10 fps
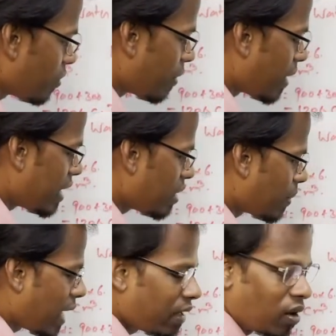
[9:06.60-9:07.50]
we are
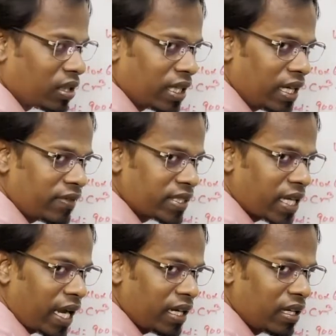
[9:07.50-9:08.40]
multiplying on the left
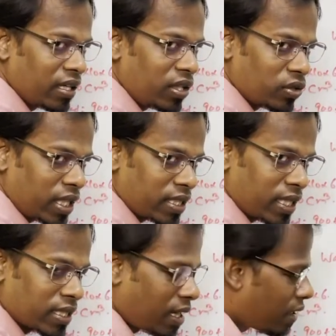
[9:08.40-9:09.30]
side using
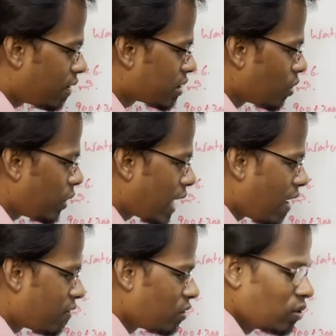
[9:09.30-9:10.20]
600, so we
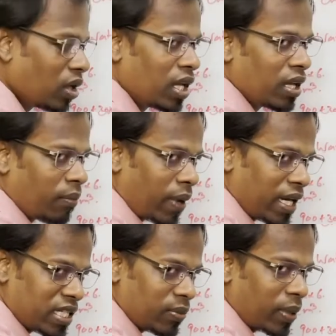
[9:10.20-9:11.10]
have to
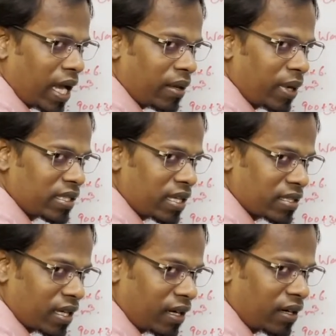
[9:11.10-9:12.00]
multiply by
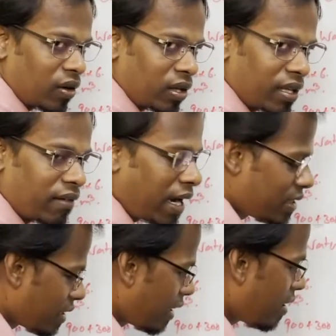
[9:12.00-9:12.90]
600 on the right
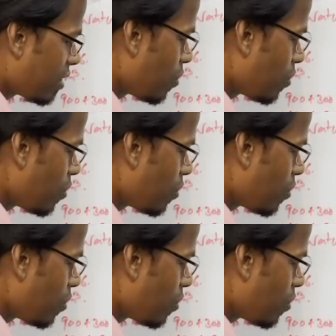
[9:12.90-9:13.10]
side as